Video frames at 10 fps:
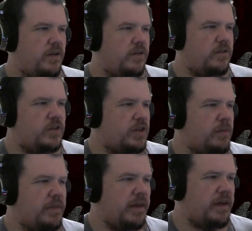
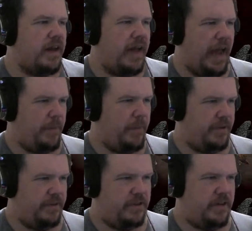something
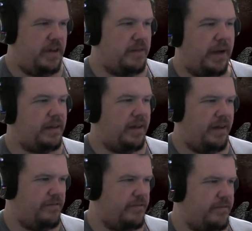happens in my
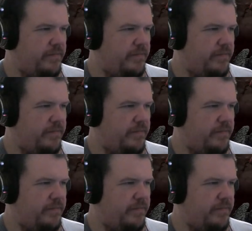life